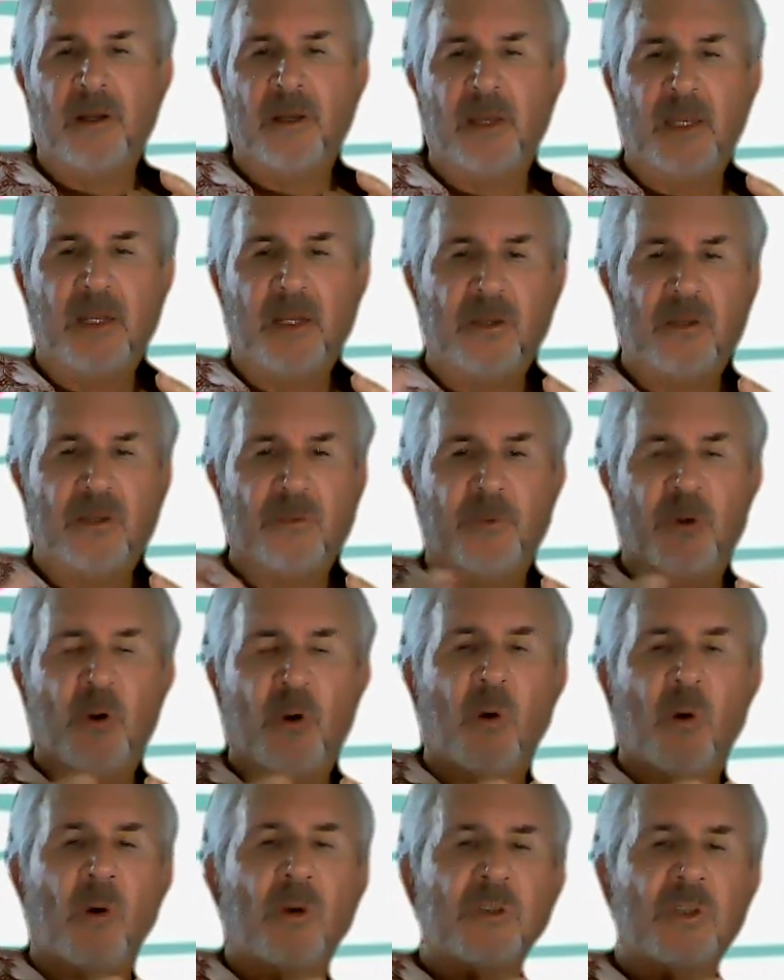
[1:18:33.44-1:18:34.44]
It
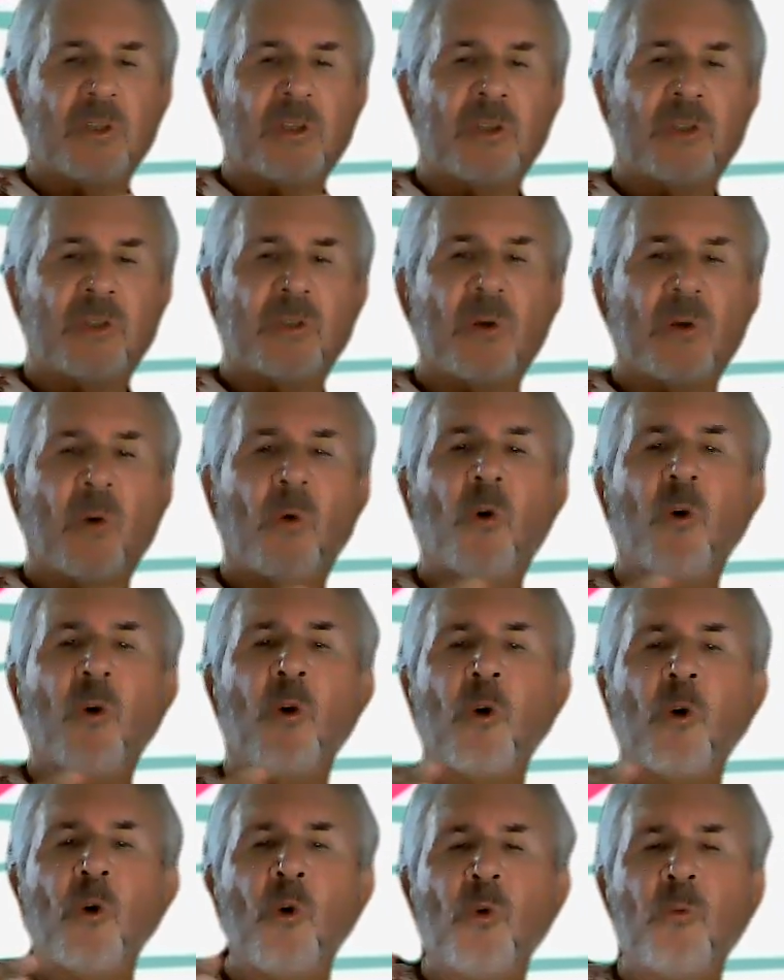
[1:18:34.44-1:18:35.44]
causes
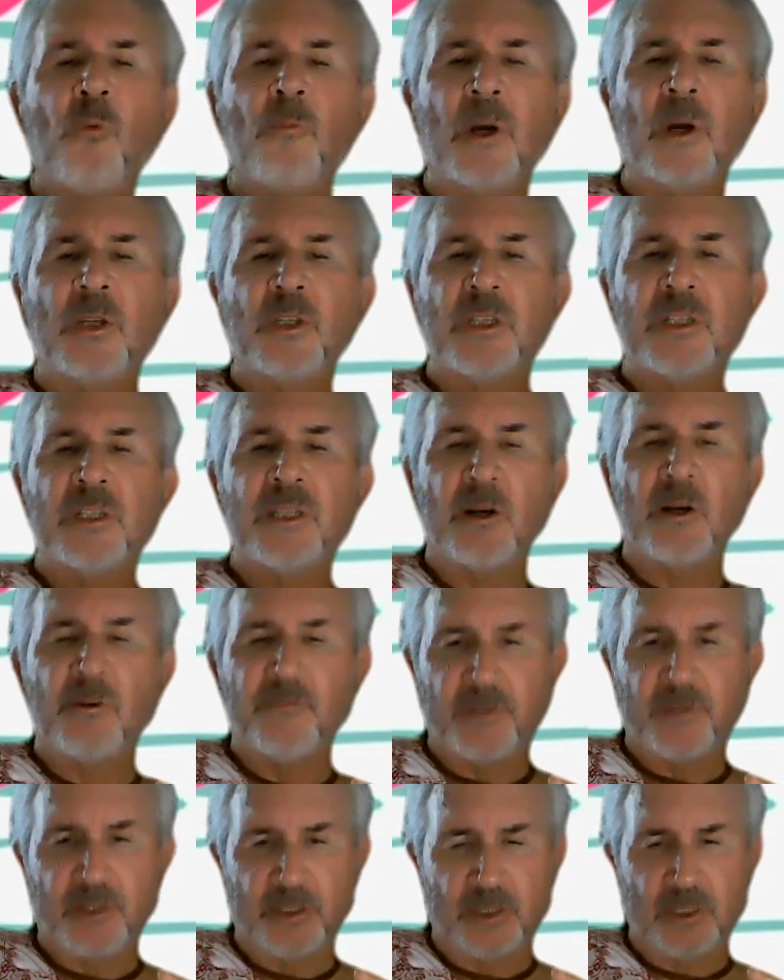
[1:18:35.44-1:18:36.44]
so much
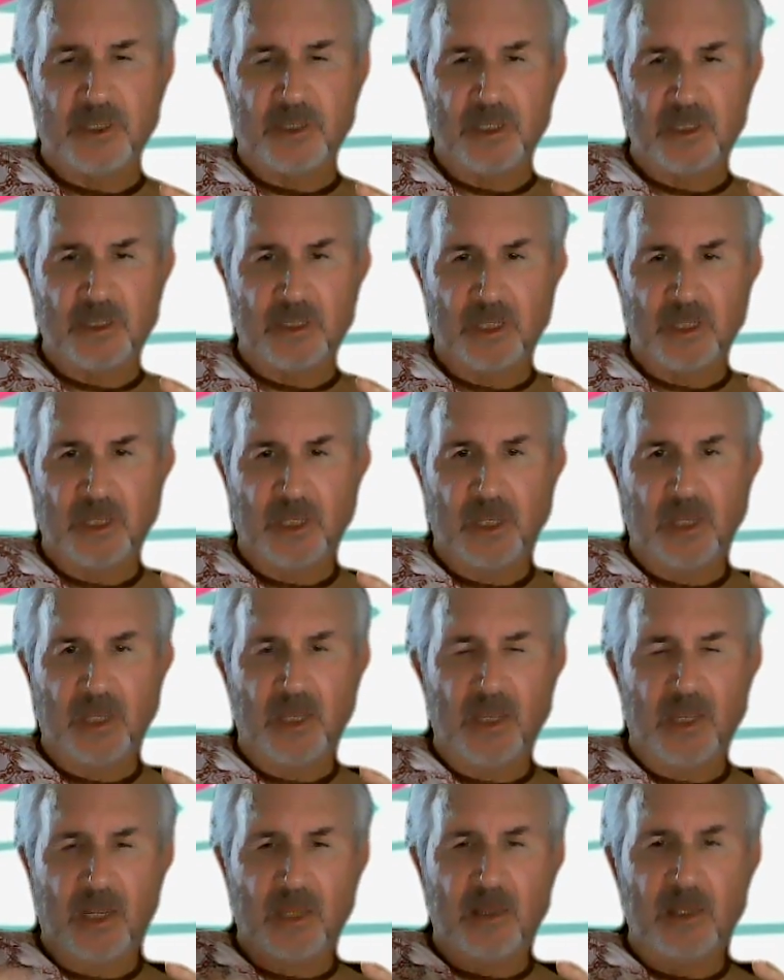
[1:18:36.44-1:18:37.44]
selflessness
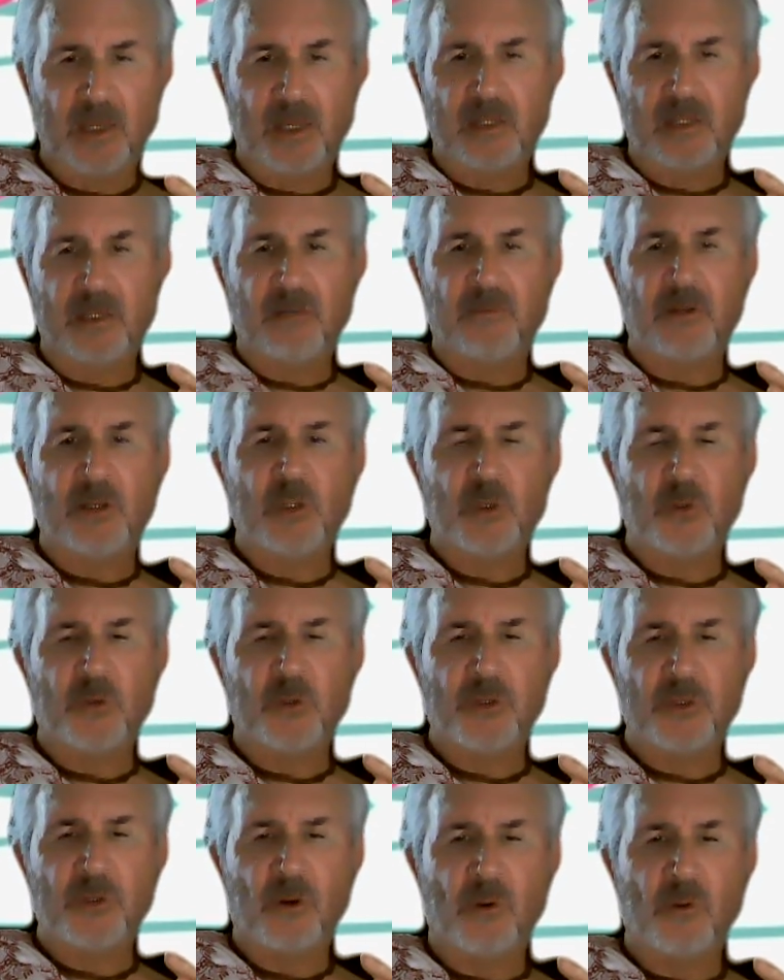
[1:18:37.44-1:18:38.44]
in the individual
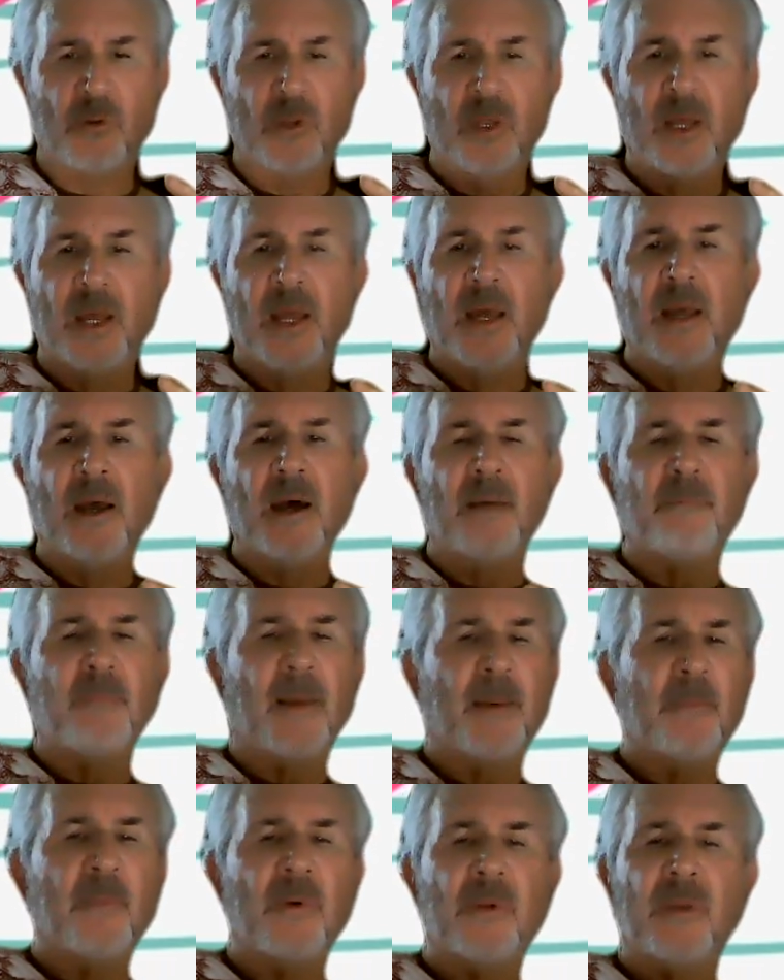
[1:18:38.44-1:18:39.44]
soul.
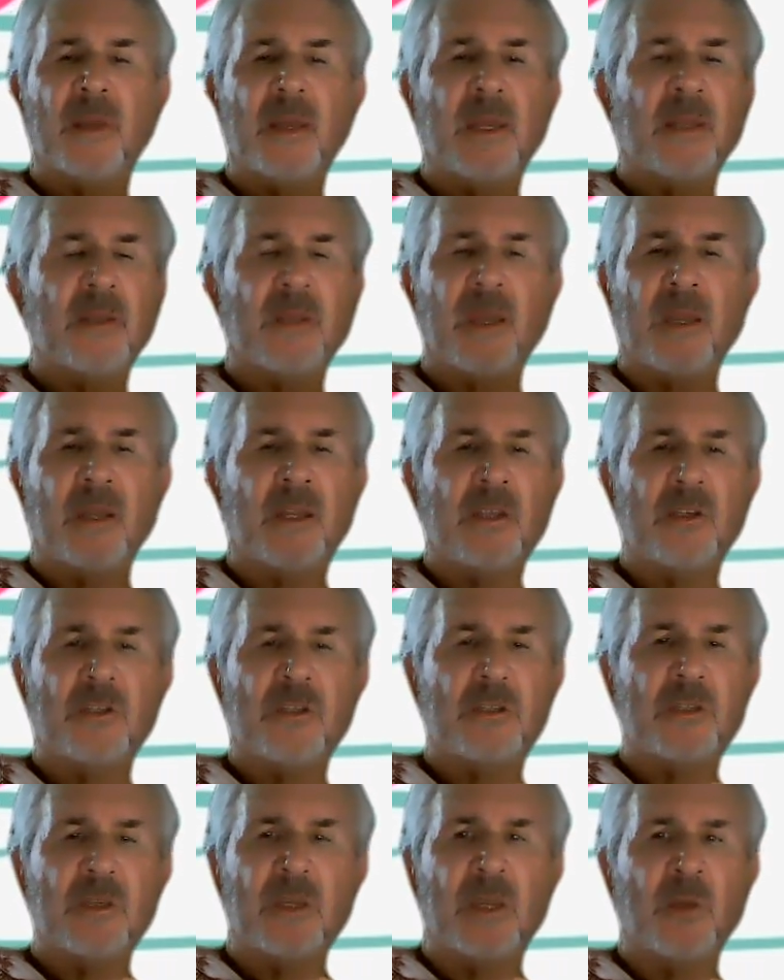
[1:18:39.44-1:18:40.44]

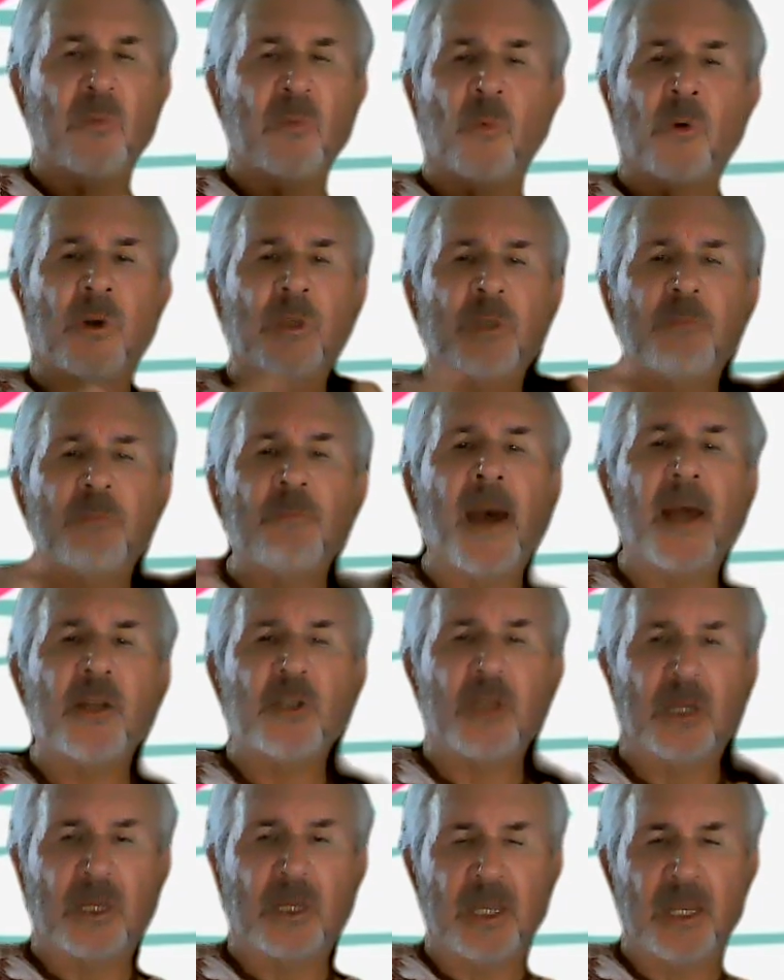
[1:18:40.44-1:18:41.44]
It works
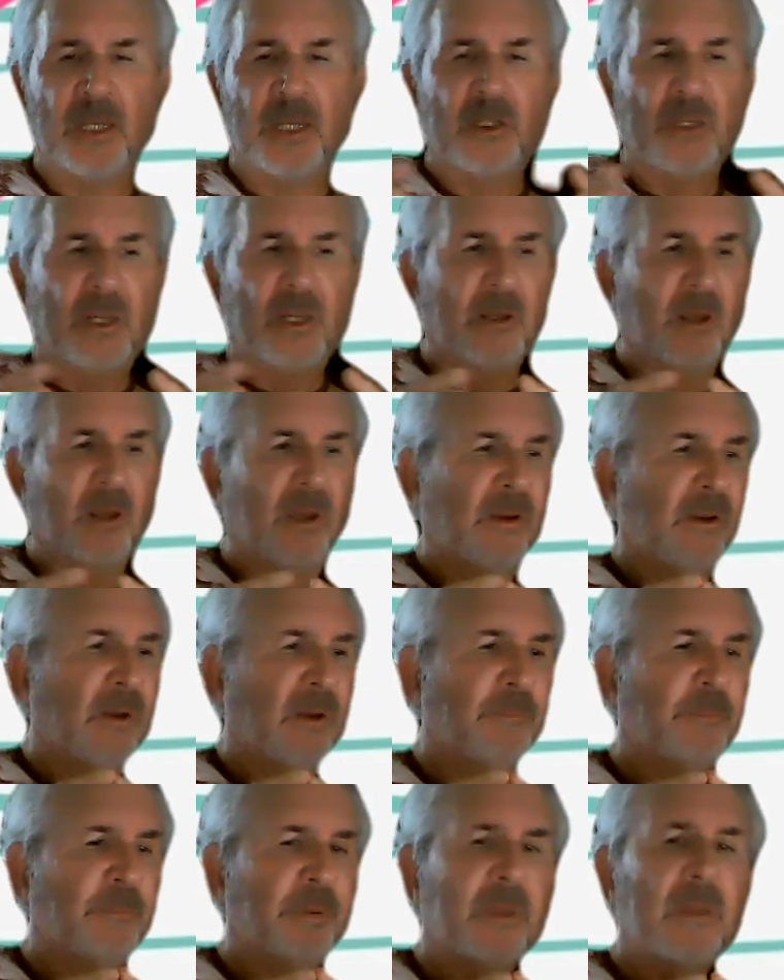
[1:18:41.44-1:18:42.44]
magic. It
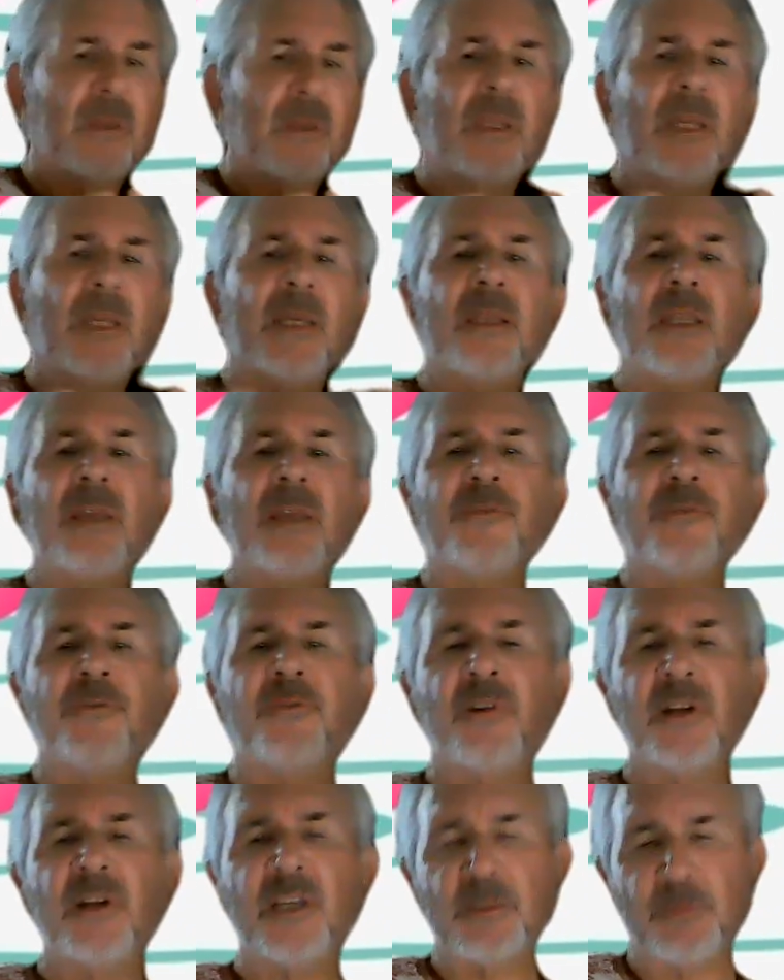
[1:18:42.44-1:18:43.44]
completely
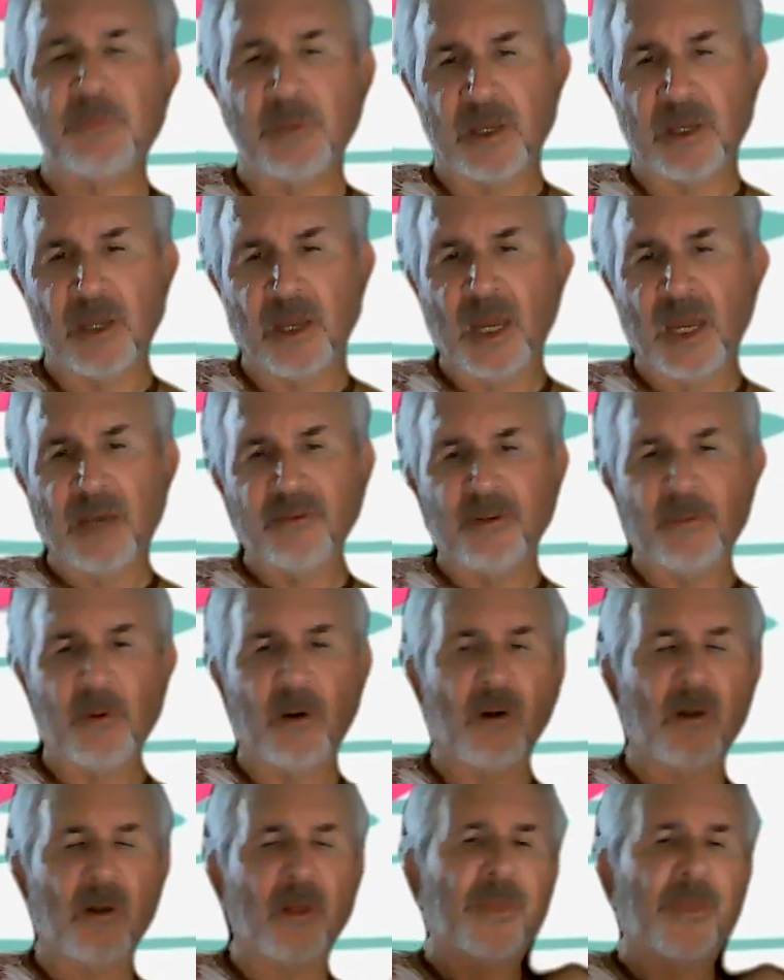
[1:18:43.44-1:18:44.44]
frees me from
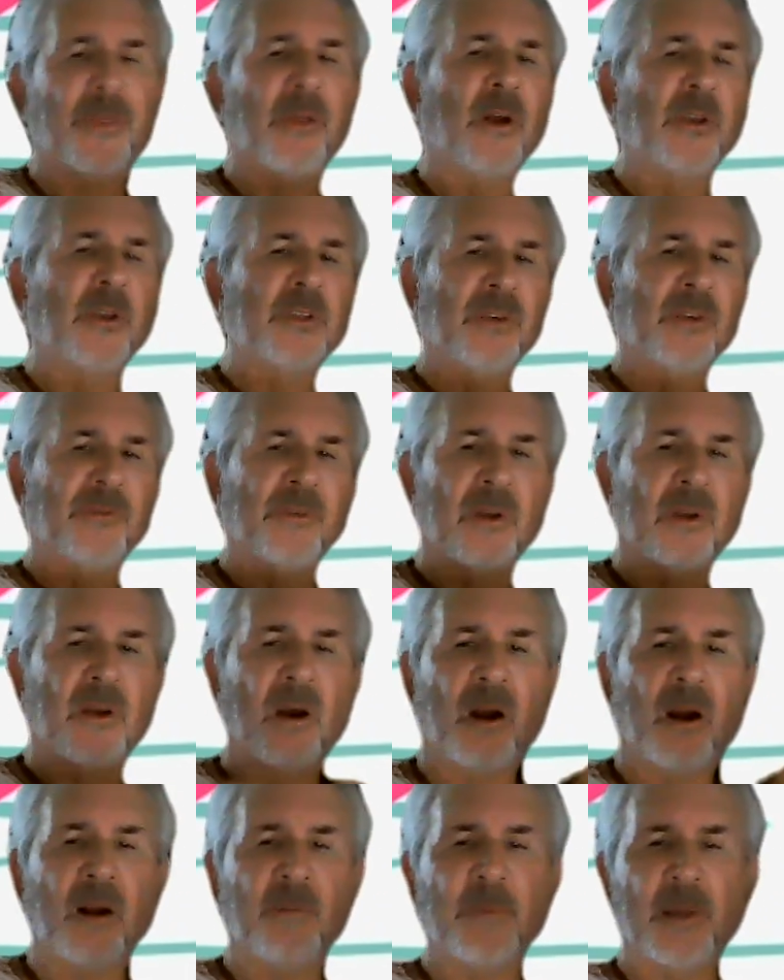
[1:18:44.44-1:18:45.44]
all thoughts of
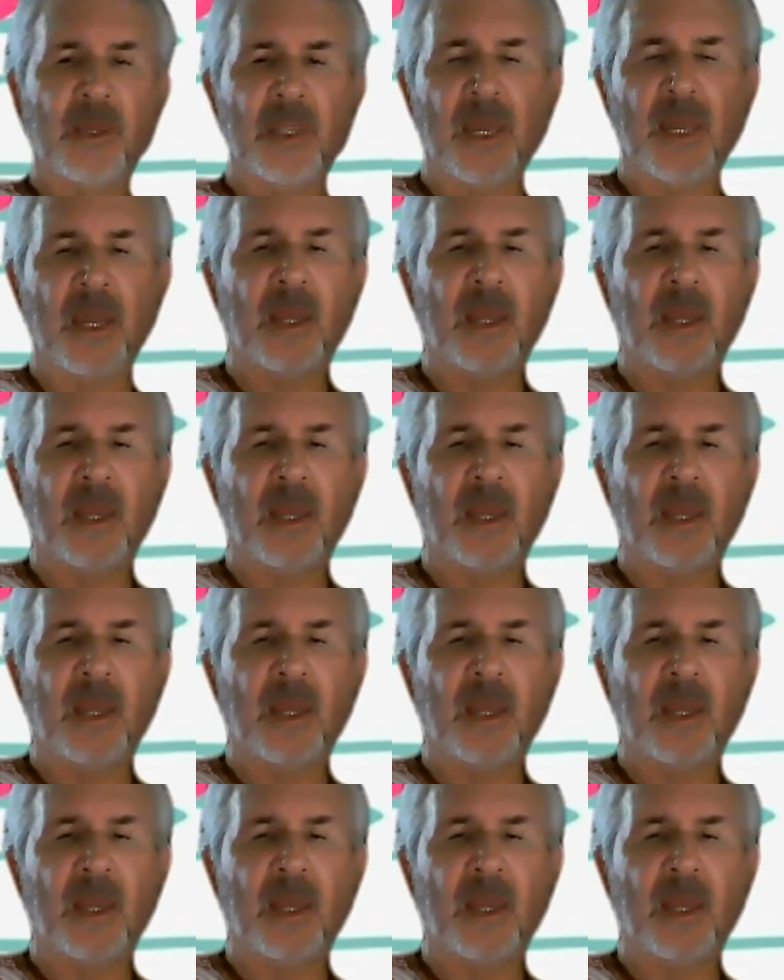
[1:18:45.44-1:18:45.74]
karma